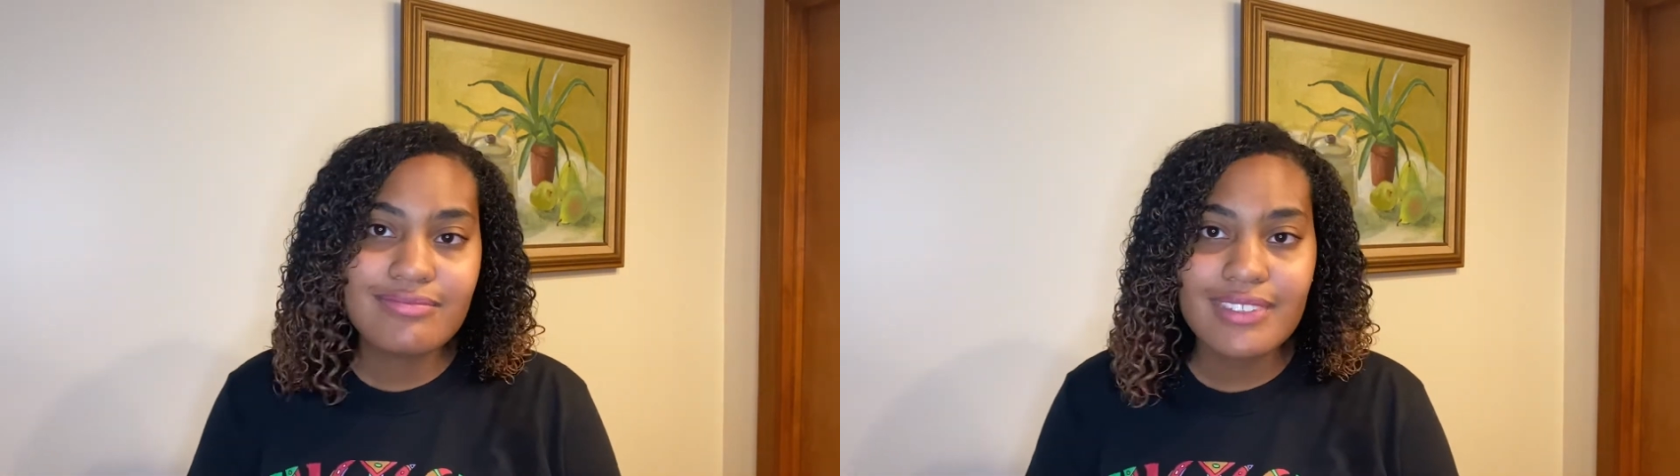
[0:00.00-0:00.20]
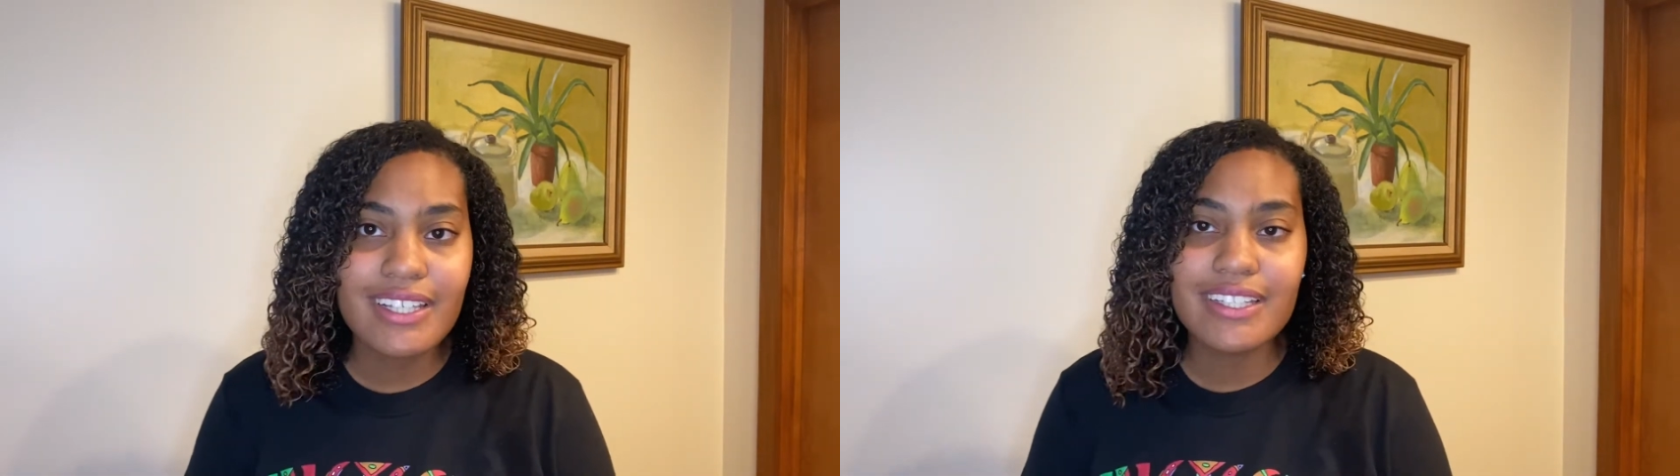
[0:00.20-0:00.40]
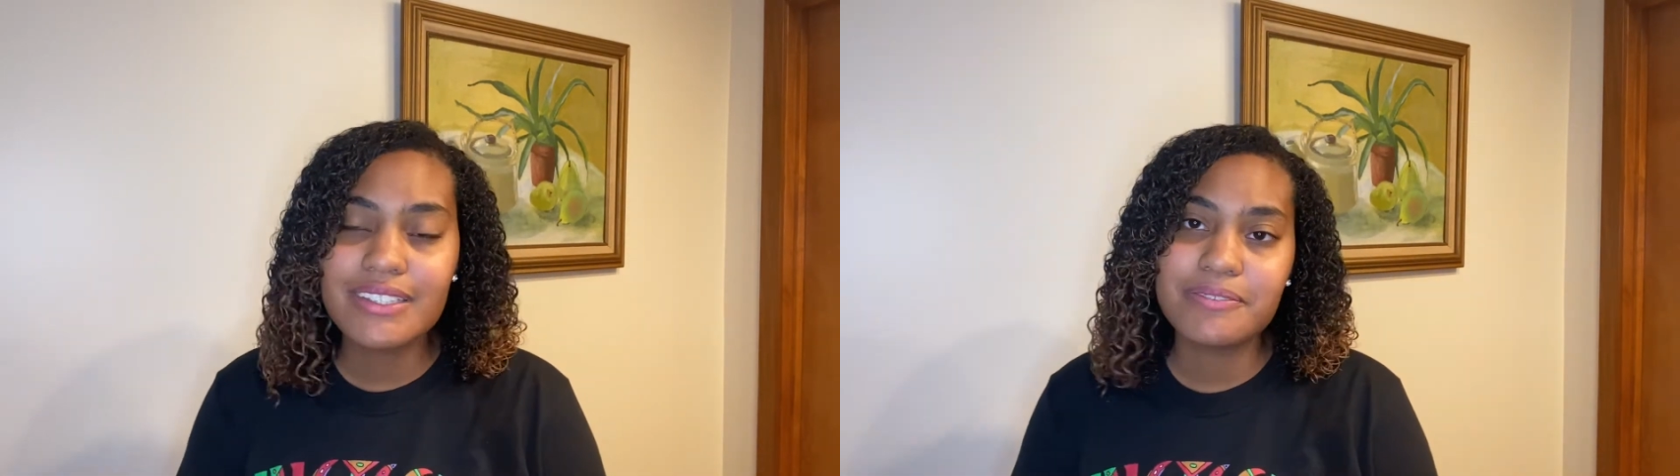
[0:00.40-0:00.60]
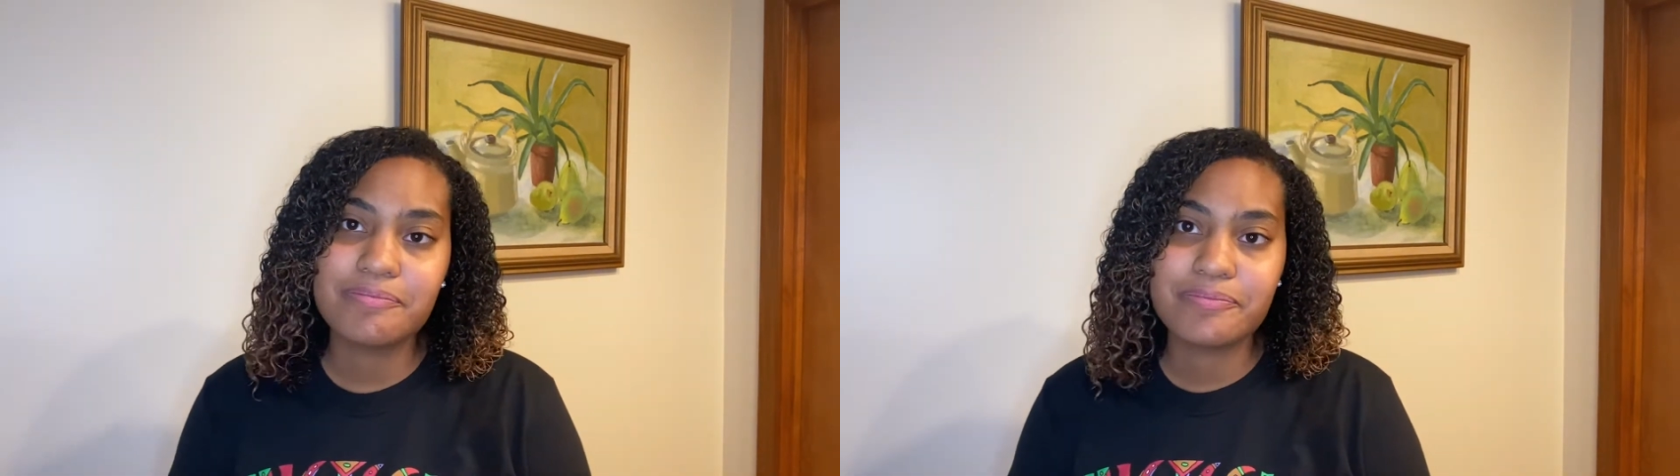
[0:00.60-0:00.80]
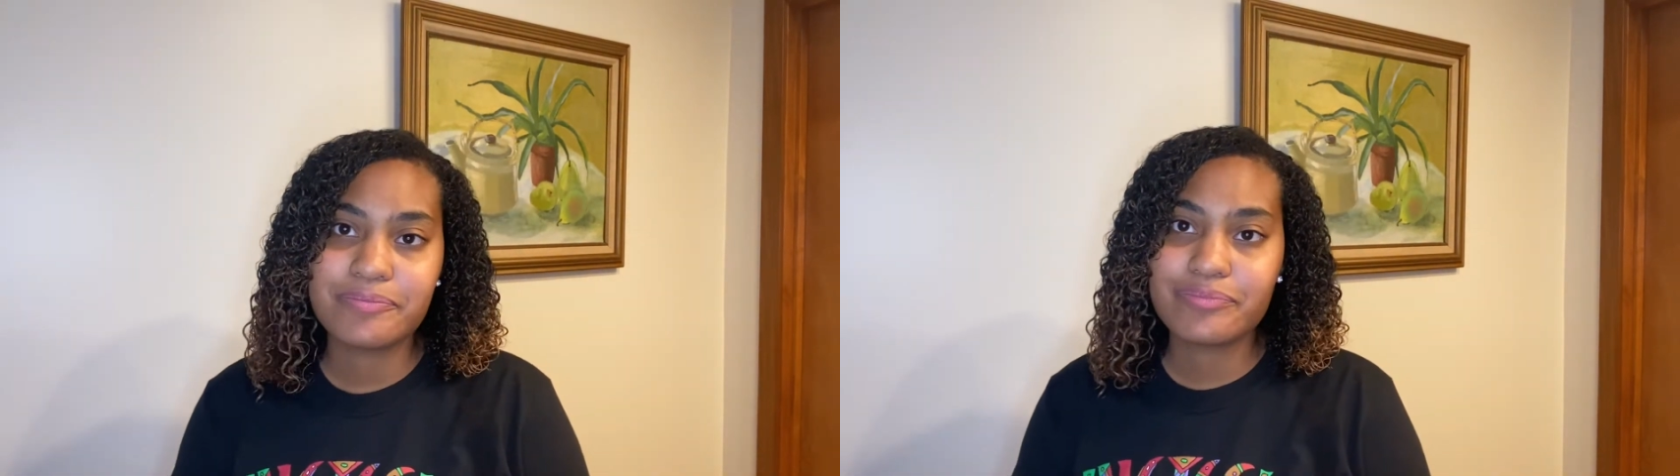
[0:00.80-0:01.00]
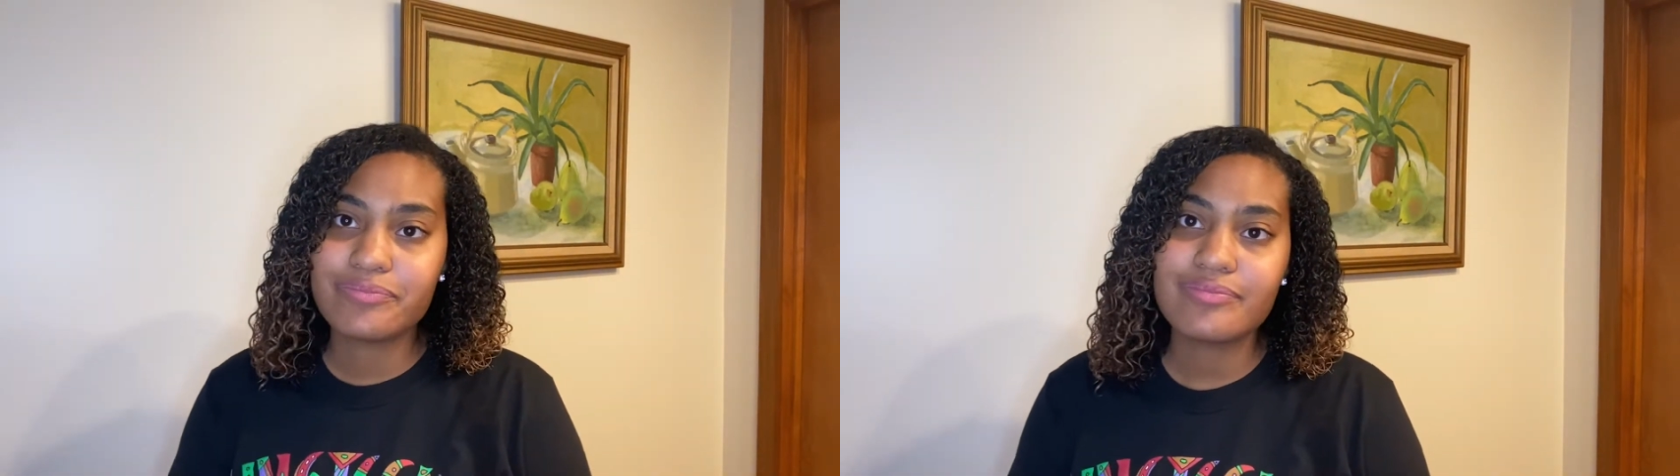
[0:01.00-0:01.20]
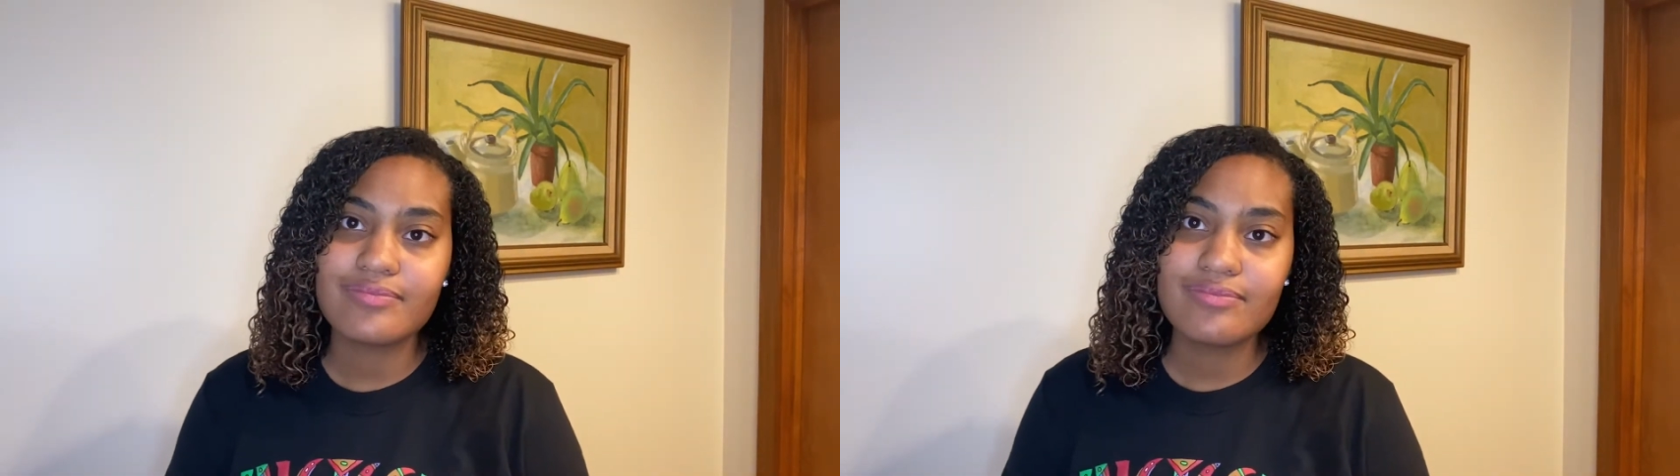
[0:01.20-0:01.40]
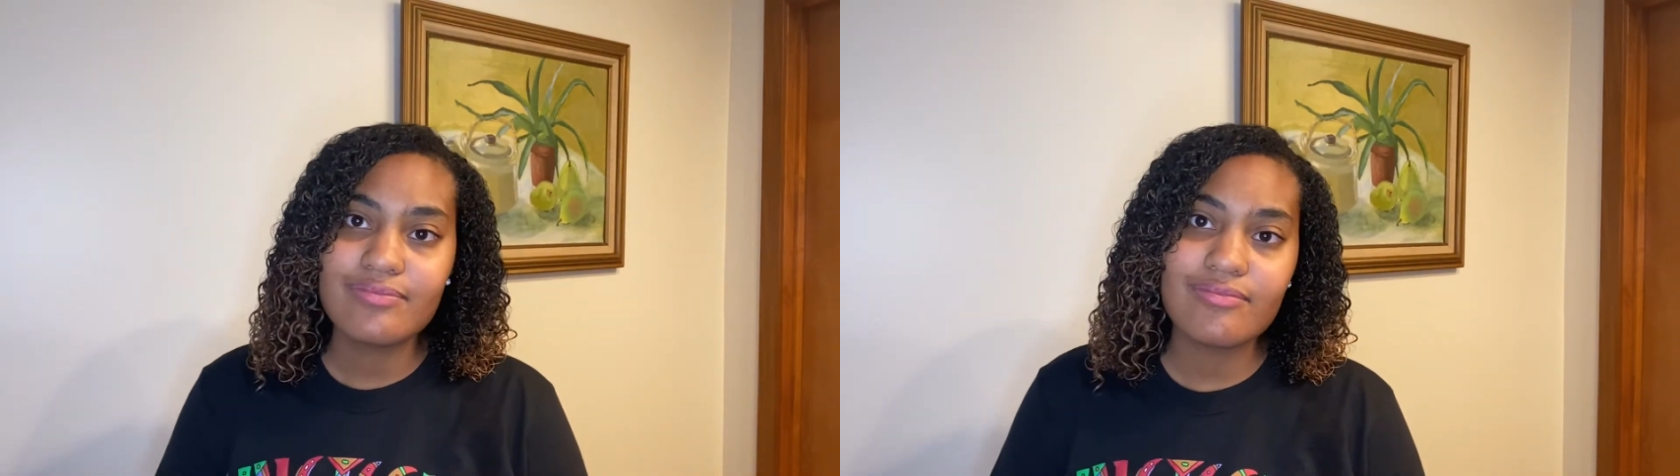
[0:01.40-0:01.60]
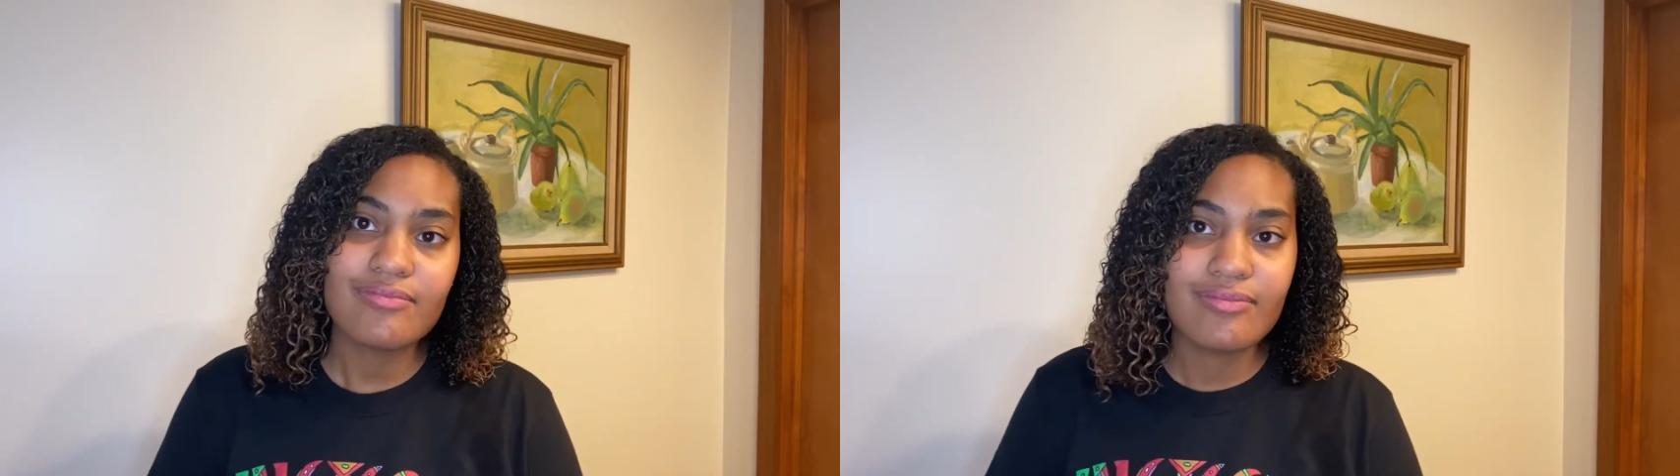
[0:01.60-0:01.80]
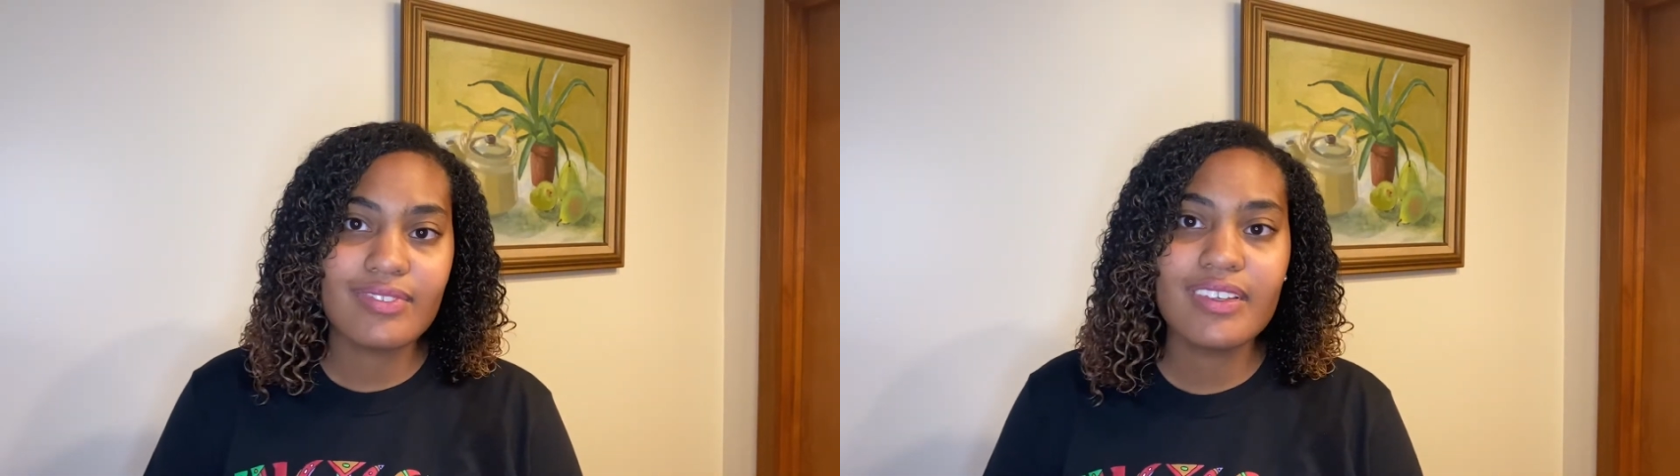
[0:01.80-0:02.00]
Like,
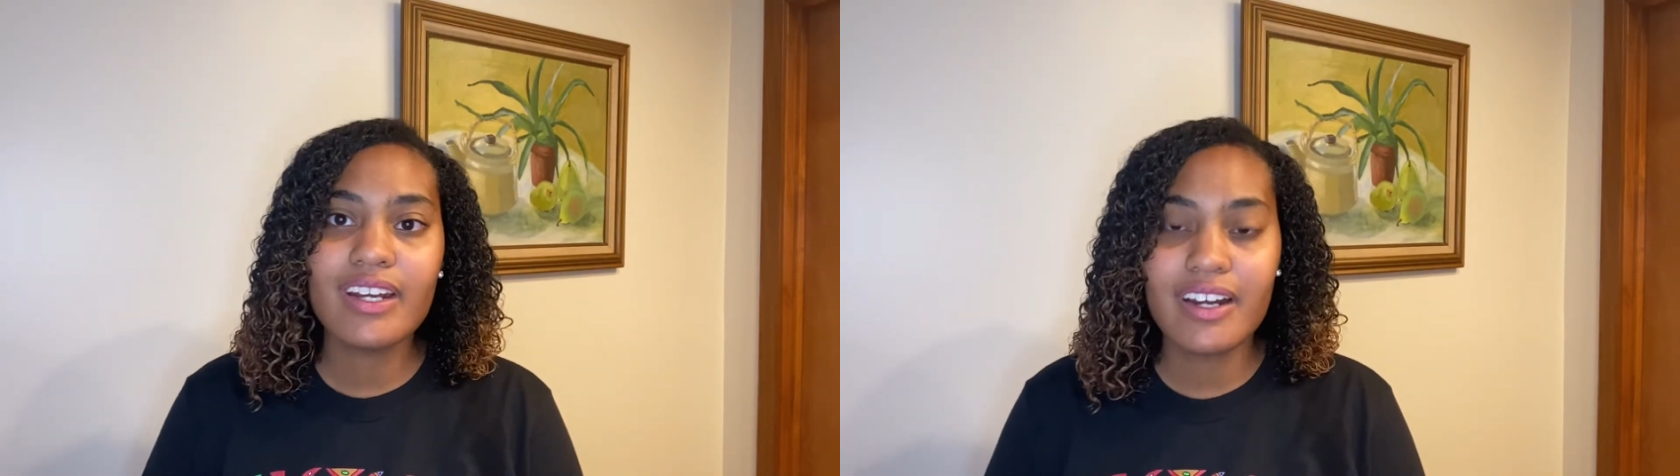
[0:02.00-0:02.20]
it